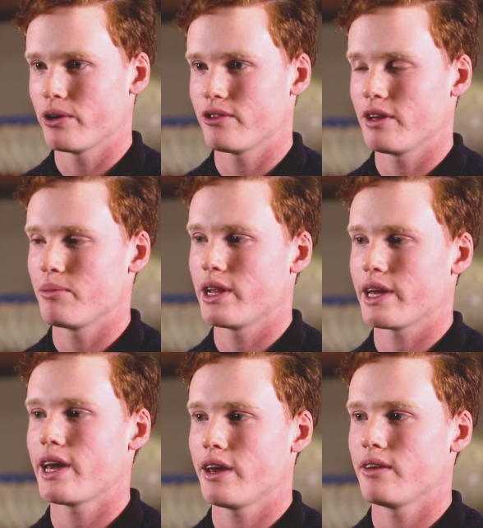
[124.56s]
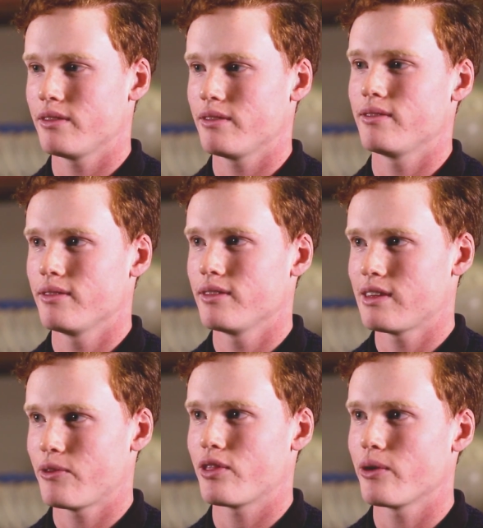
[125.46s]
personally and be like, "Hey,
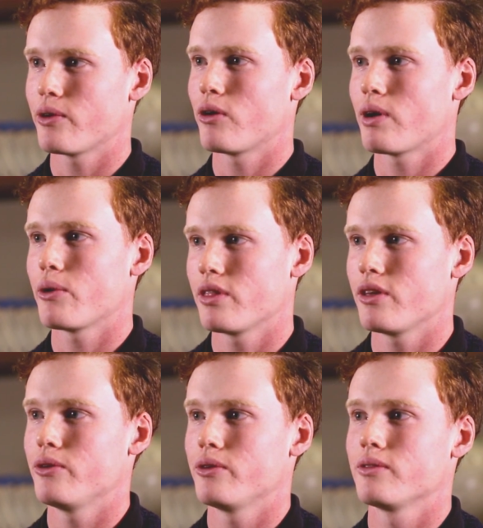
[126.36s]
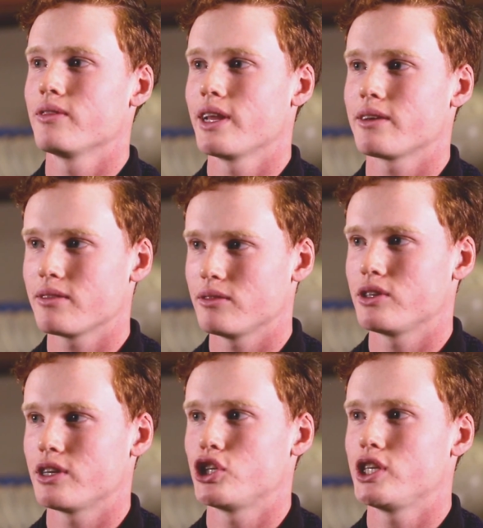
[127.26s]
is everything going all right with you?" Like,
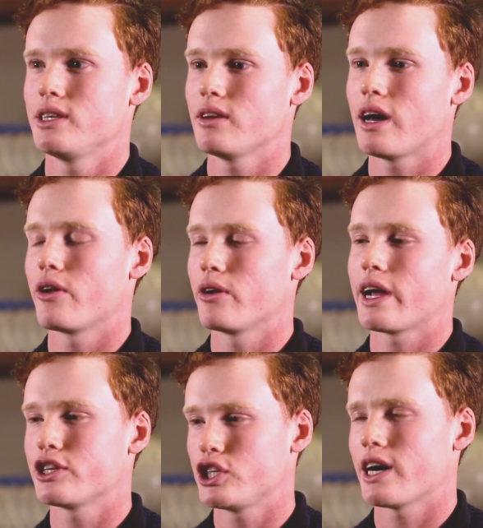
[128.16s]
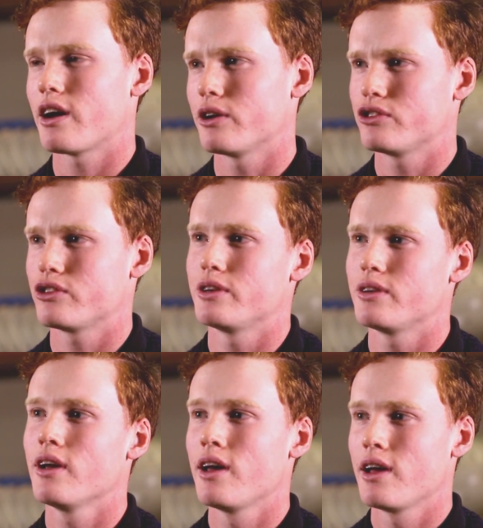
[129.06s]
because she, I don't know, I guess she kind of understood
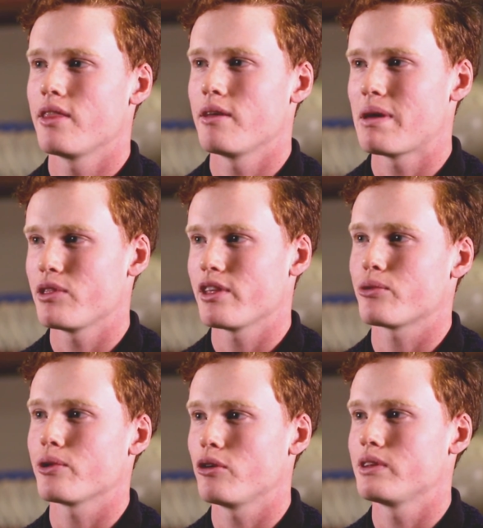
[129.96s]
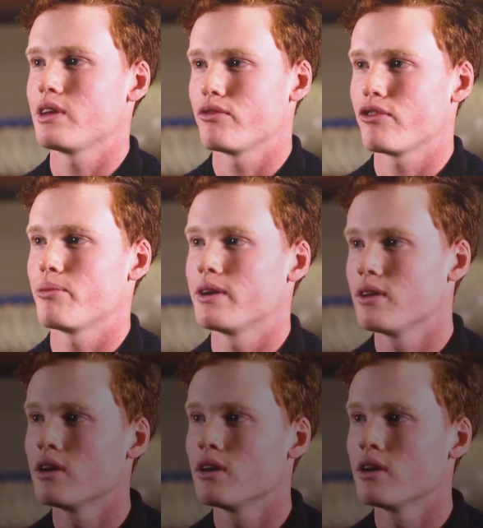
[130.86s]
that maybe things were a little bit different for me.